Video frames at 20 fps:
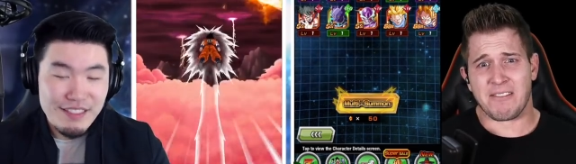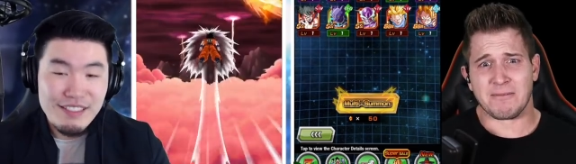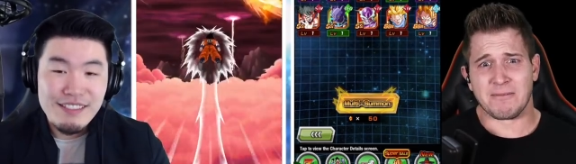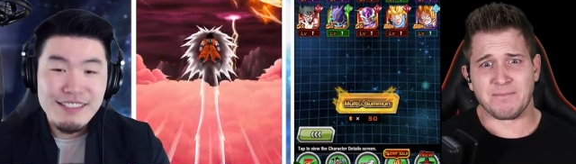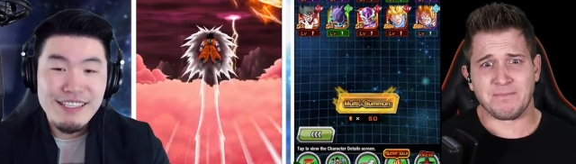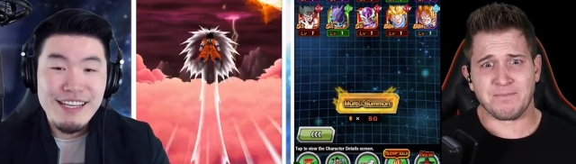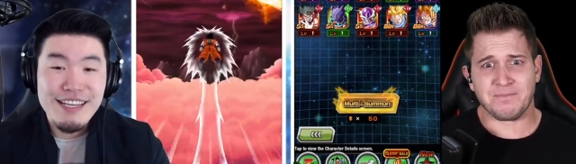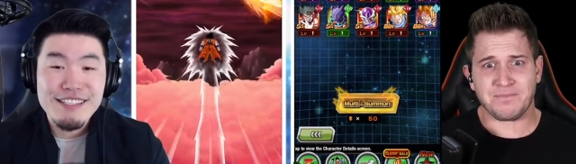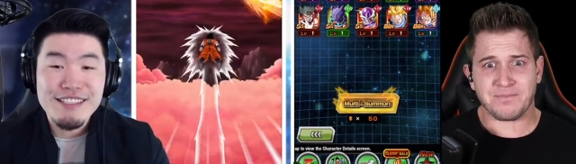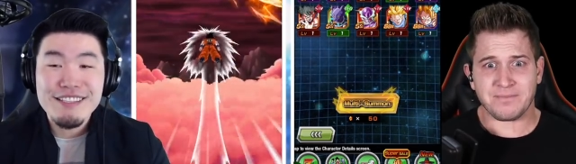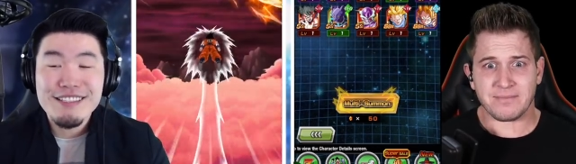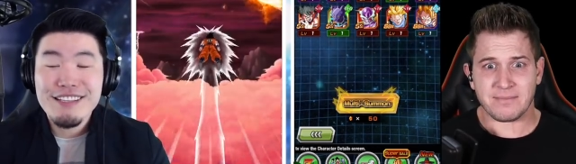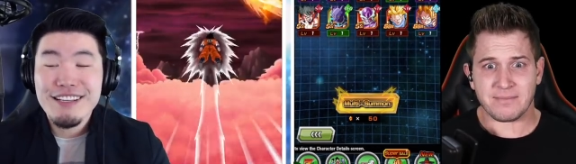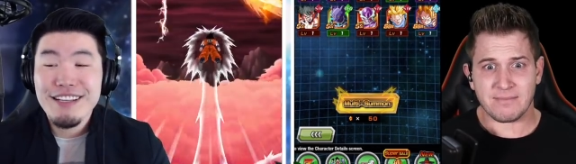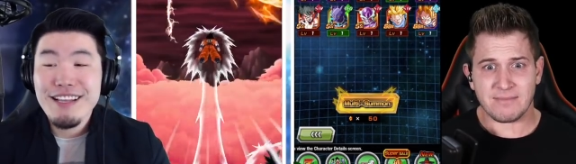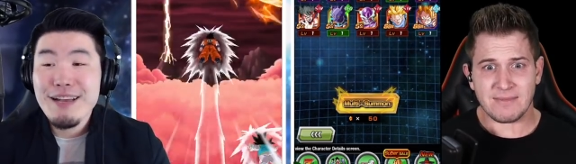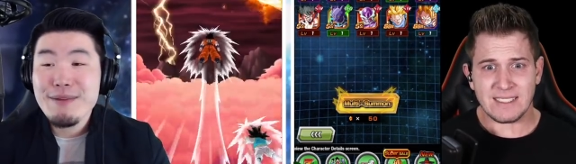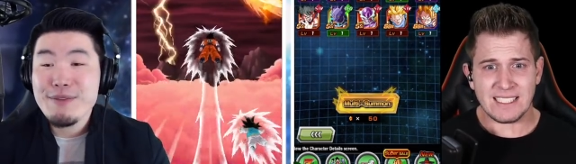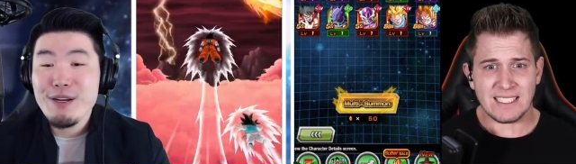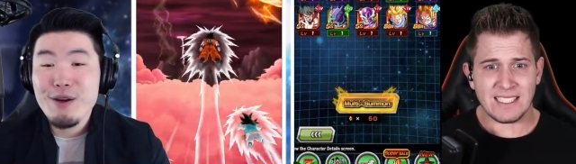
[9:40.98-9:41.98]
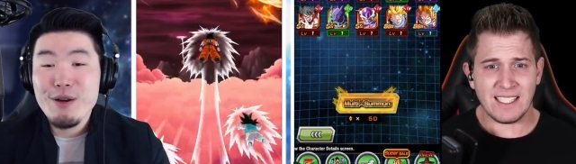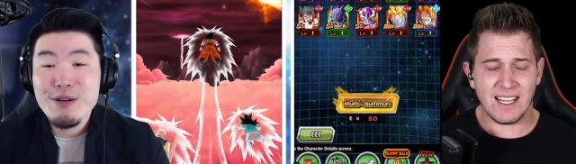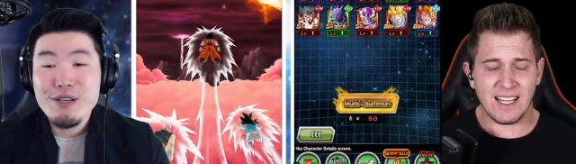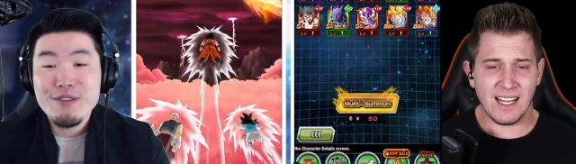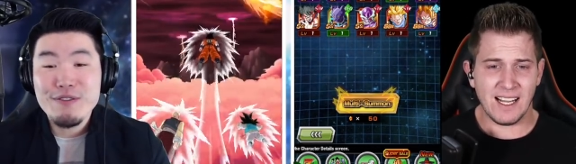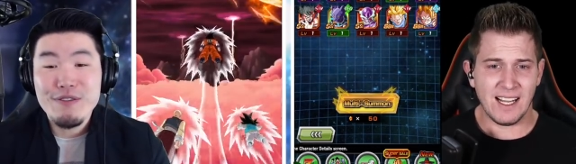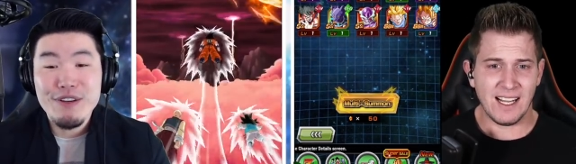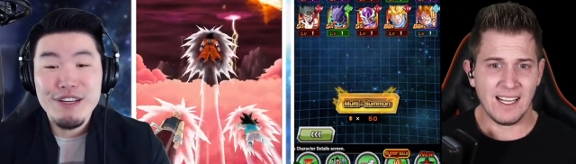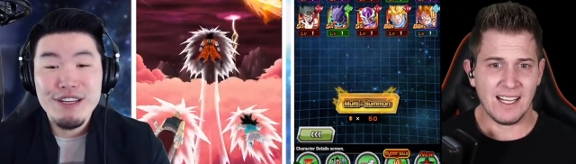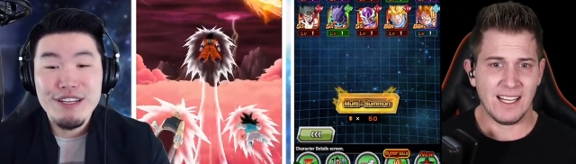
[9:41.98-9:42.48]
Speaker 1: yeah, see, these collabs are always
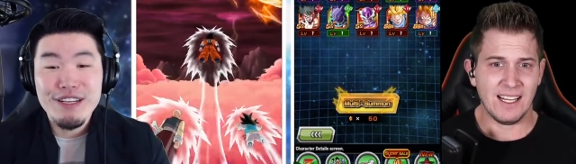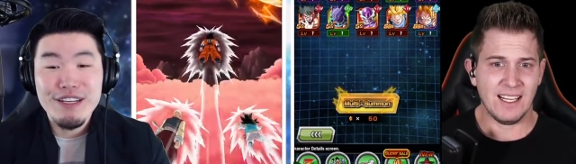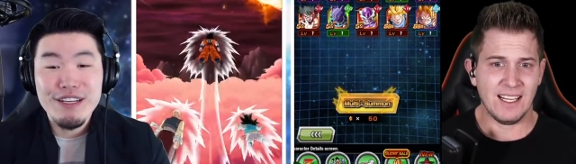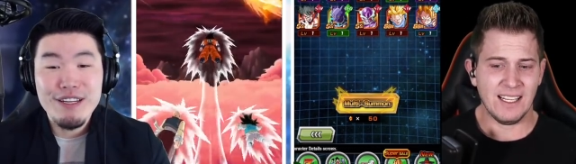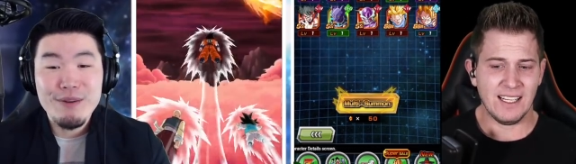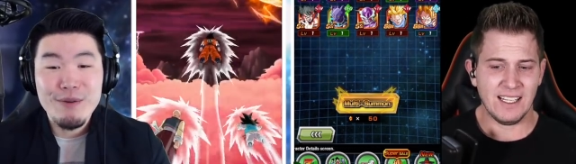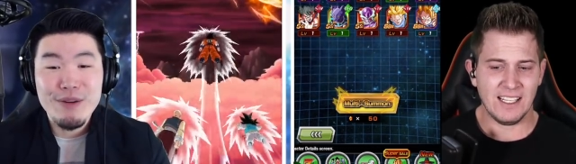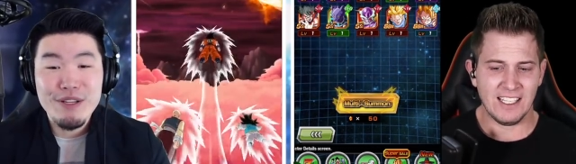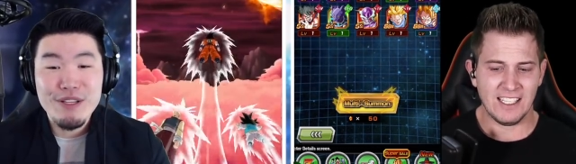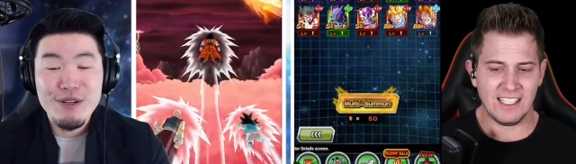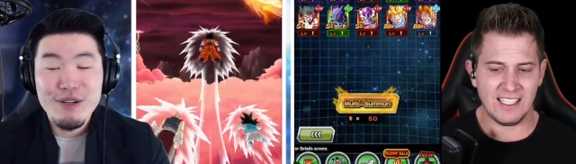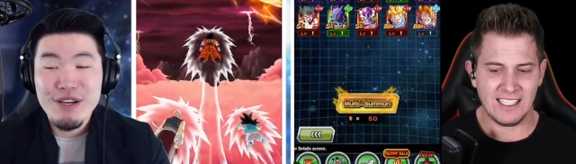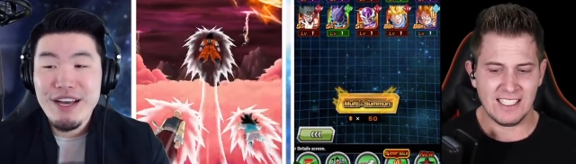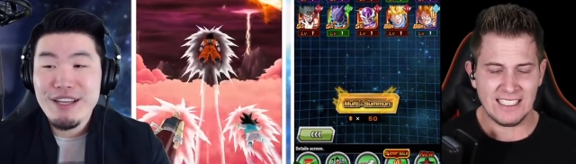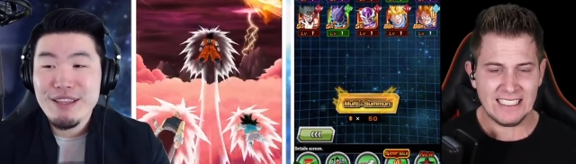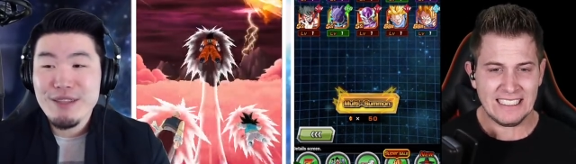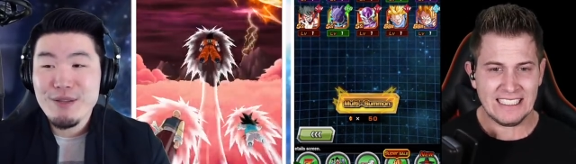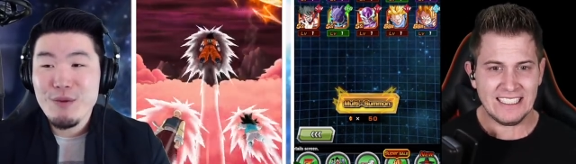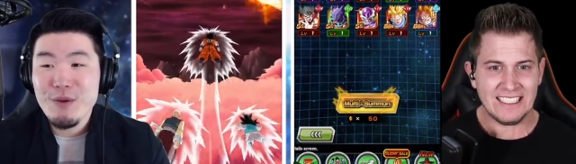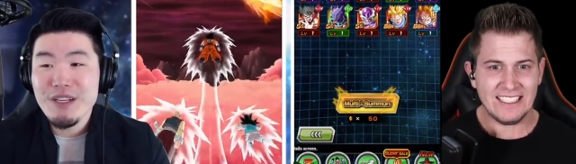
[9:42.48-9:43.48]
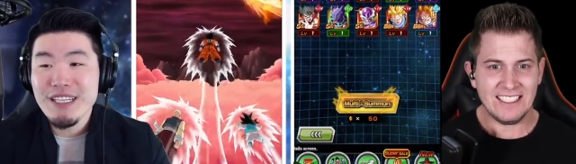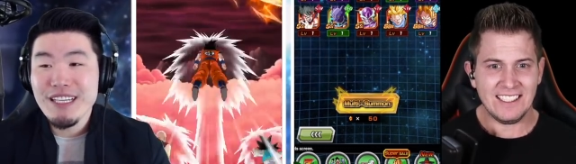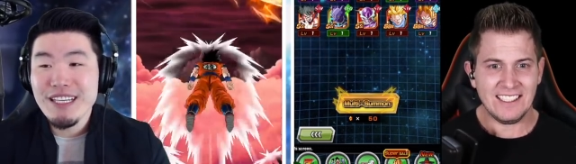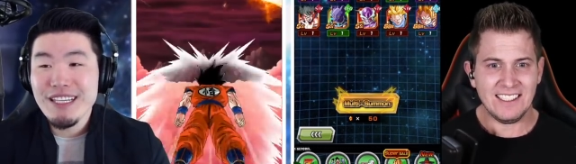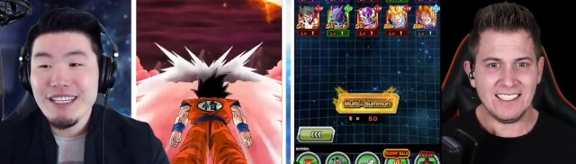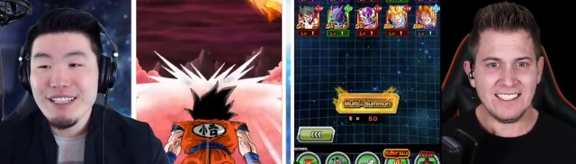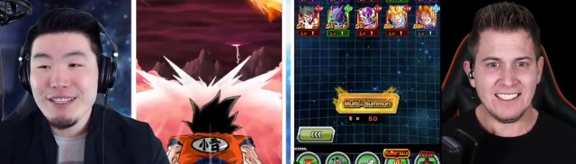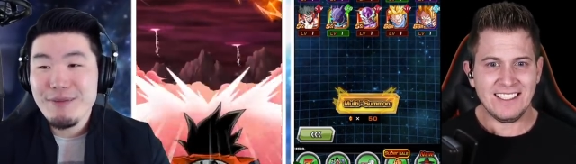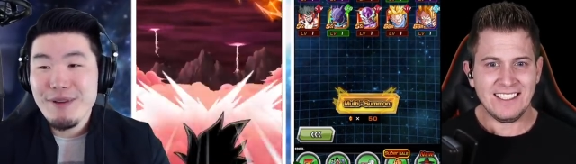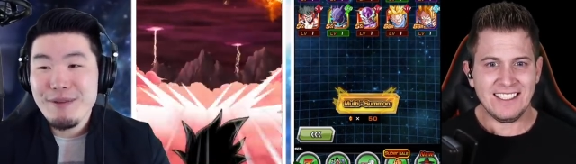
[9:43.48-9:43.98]
fun when you're not the one
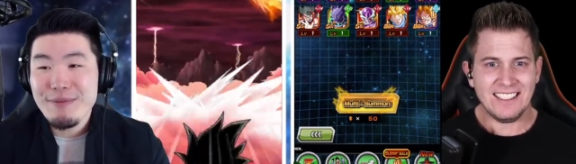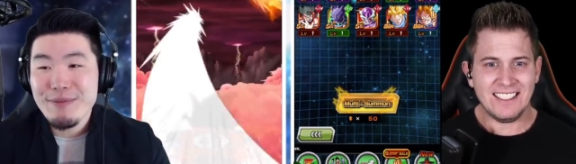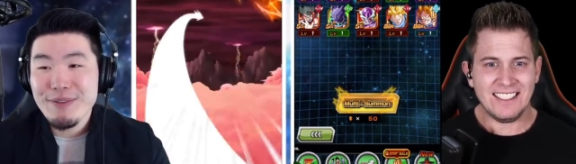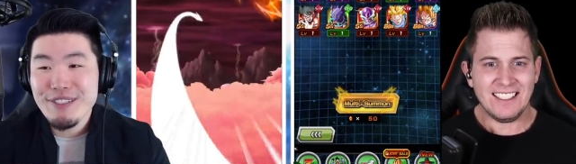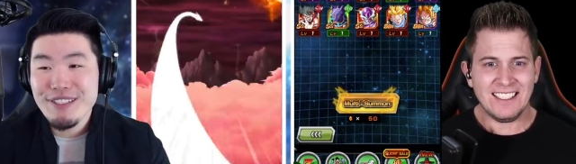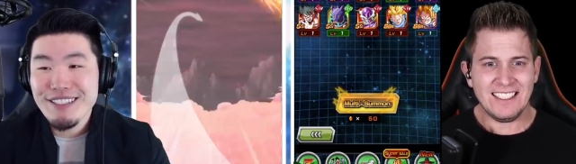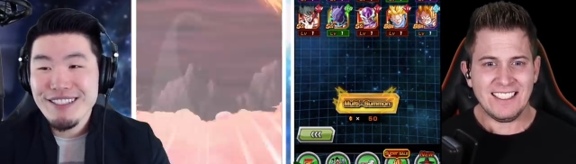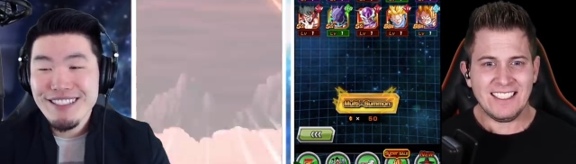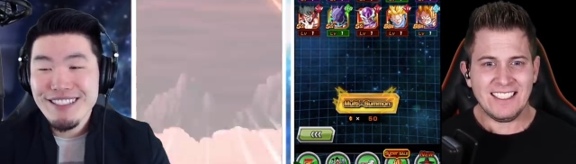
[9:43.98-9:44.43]
eating the pepper.